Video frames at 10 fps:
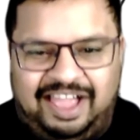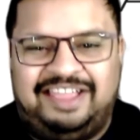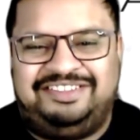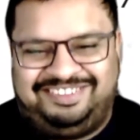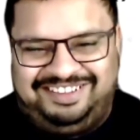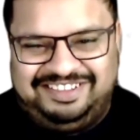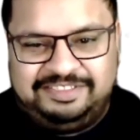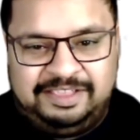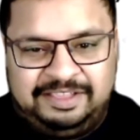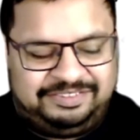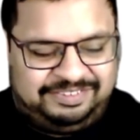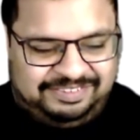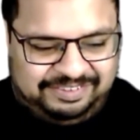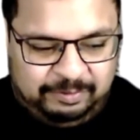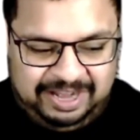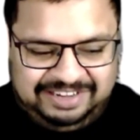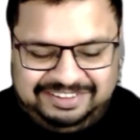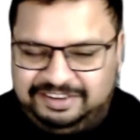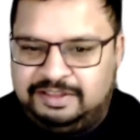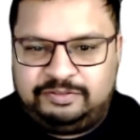I see. That's
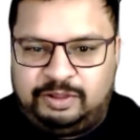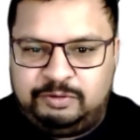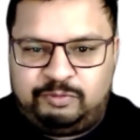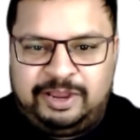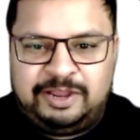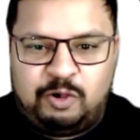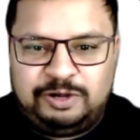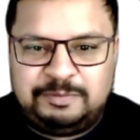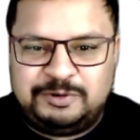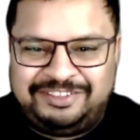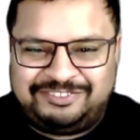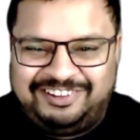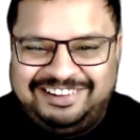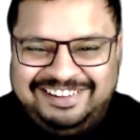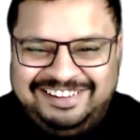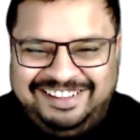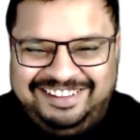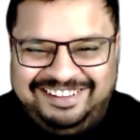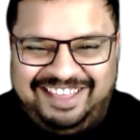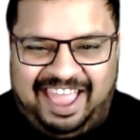great. So, are you trying in Hollywood as well?
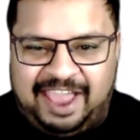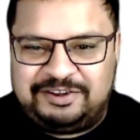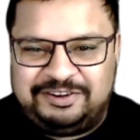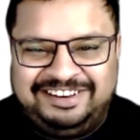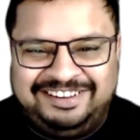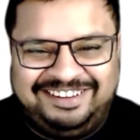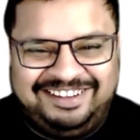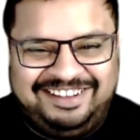Acting?